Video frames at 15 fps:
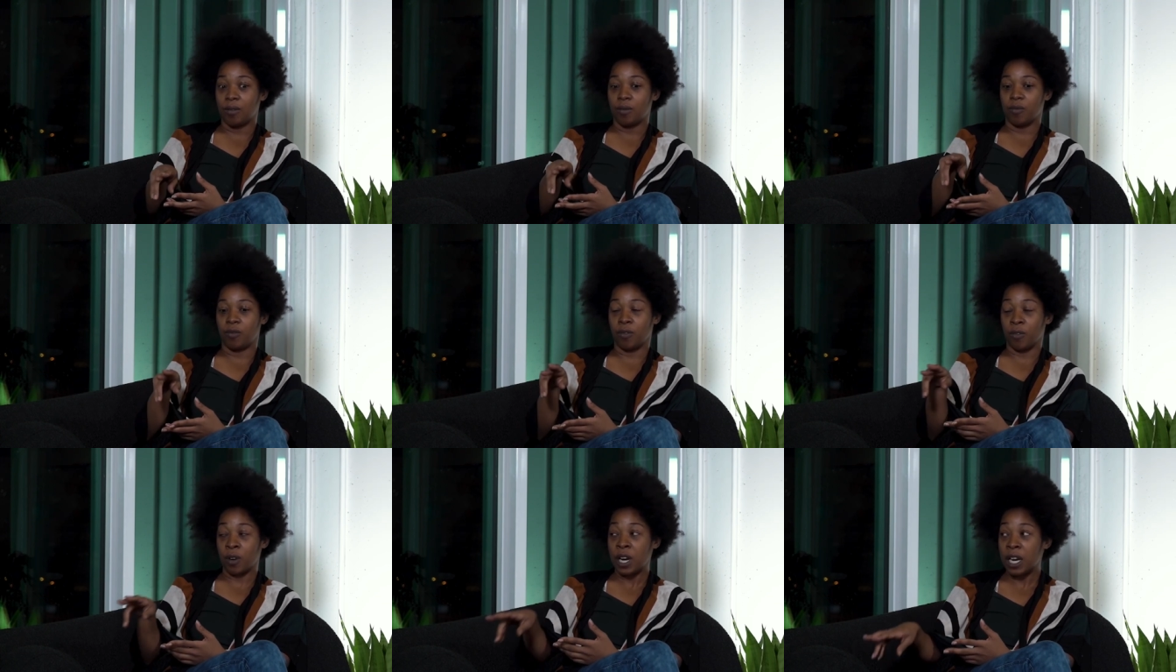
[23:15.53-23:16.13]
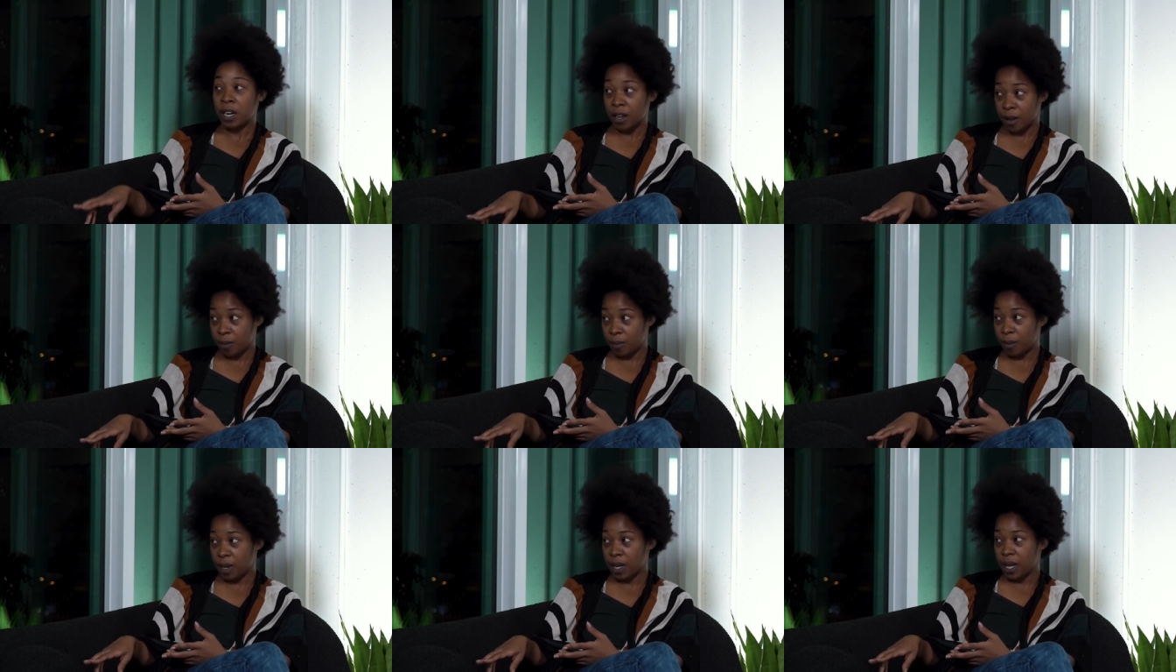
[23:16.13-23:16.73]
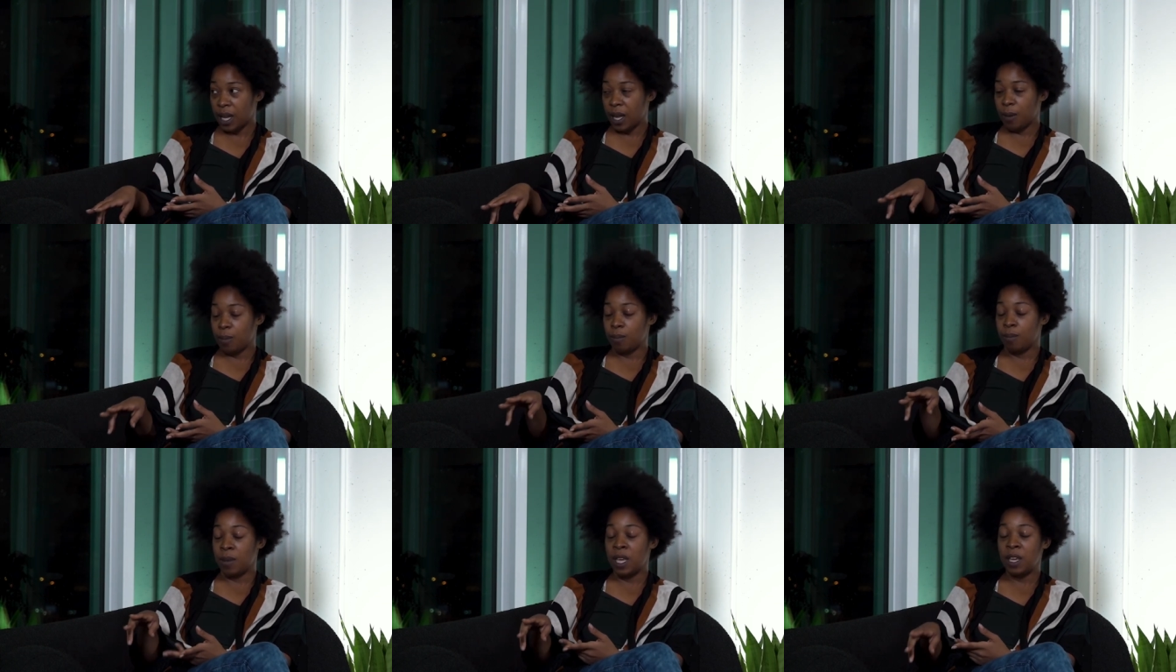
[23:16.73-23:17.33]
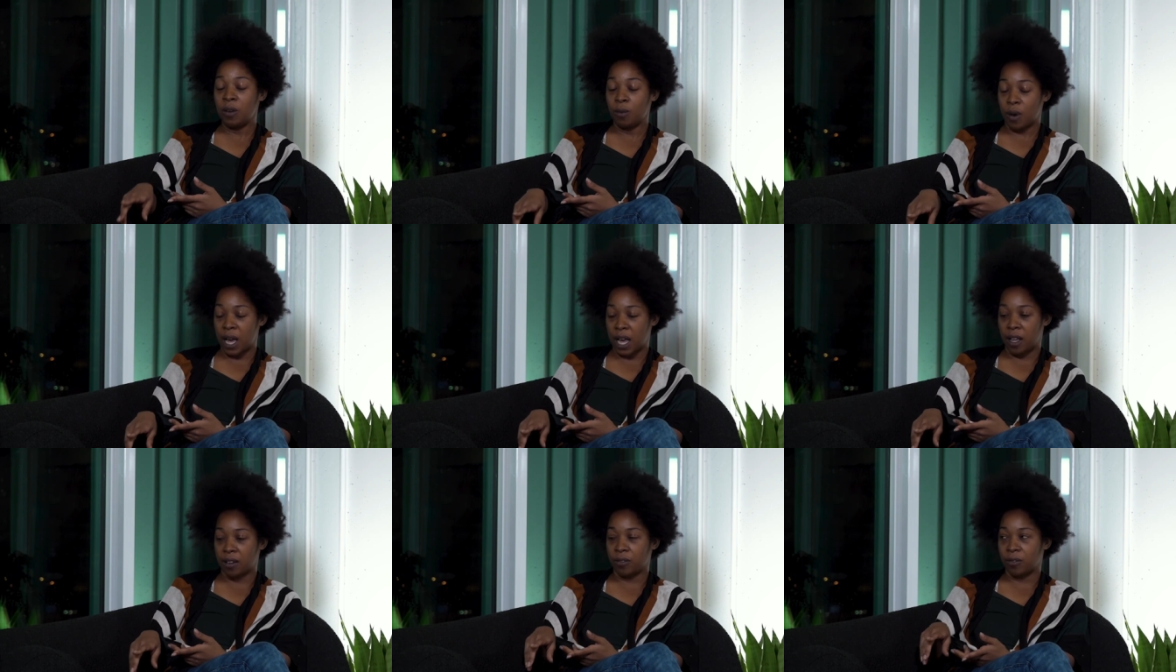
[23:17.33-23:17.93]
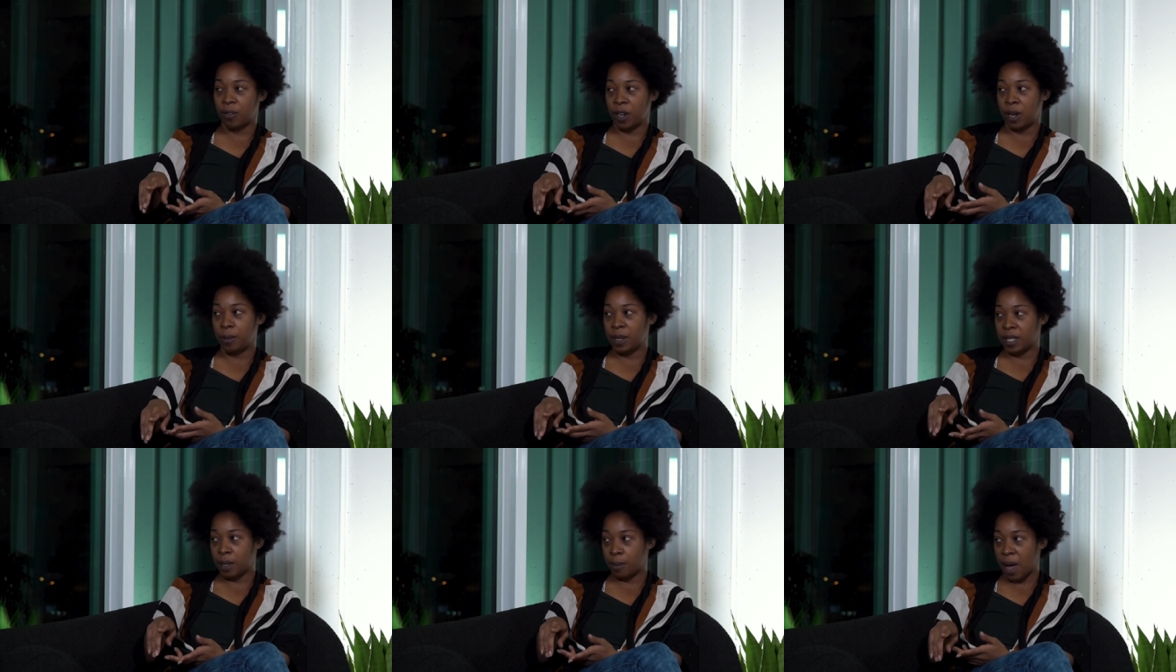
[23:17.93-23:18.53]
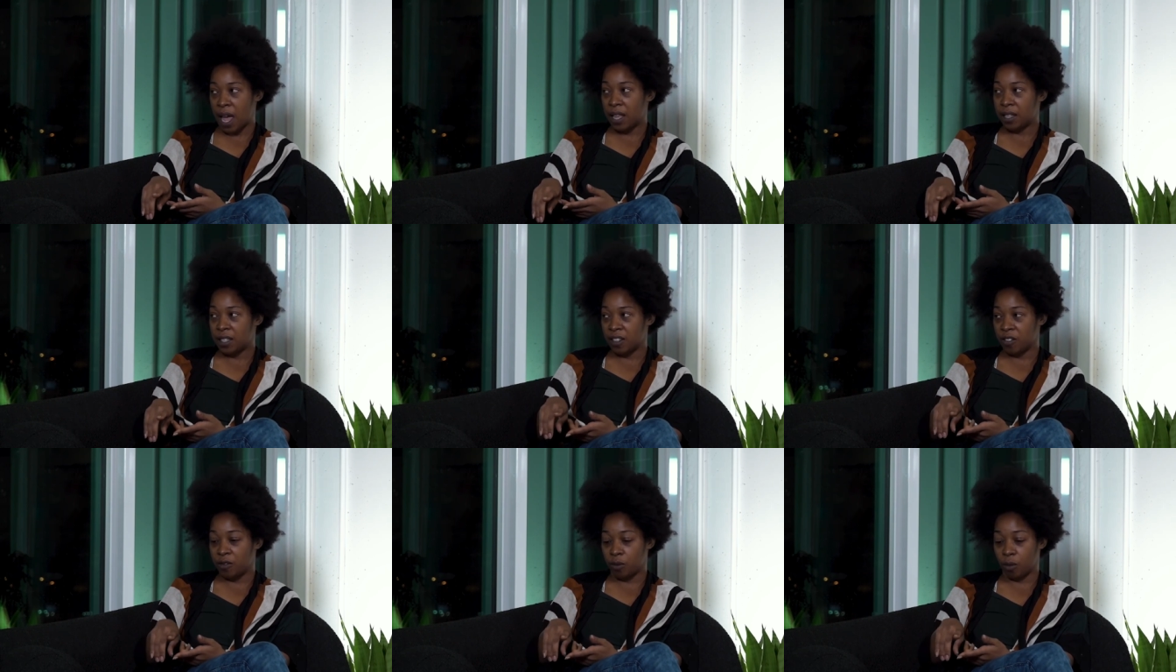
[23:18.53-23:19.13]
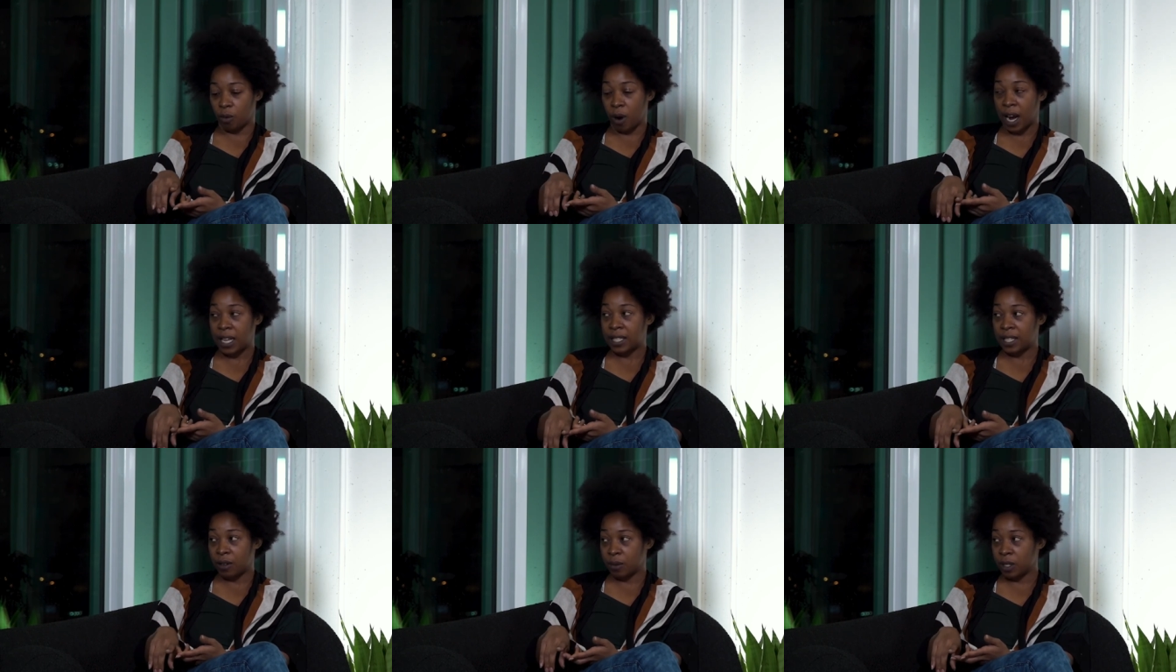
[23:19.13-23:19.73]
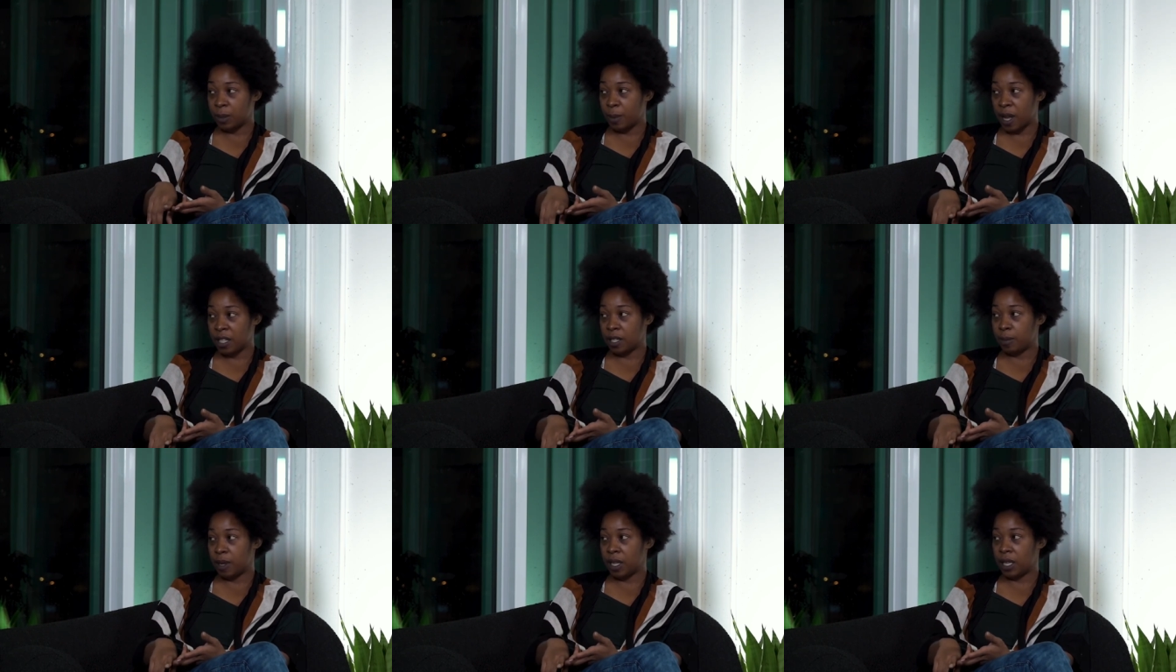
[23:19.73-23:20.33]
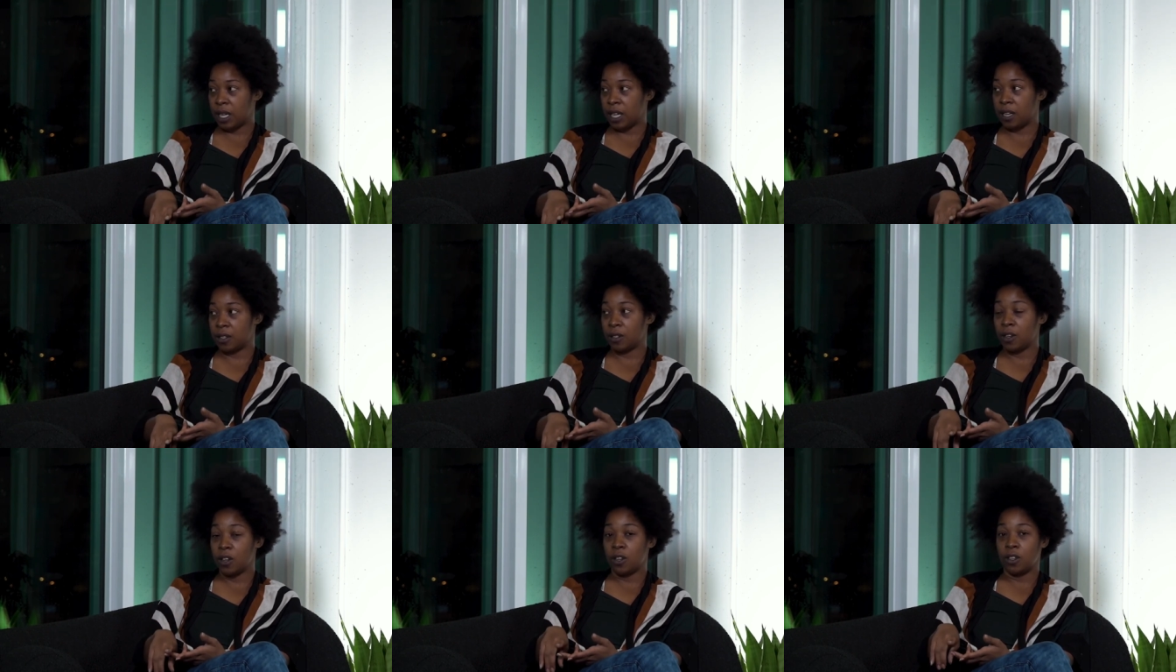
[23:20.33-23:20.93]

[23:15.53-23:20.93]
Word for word: freedom. Mm. Meanwhile, freedom is the balance of rights and responsibilities.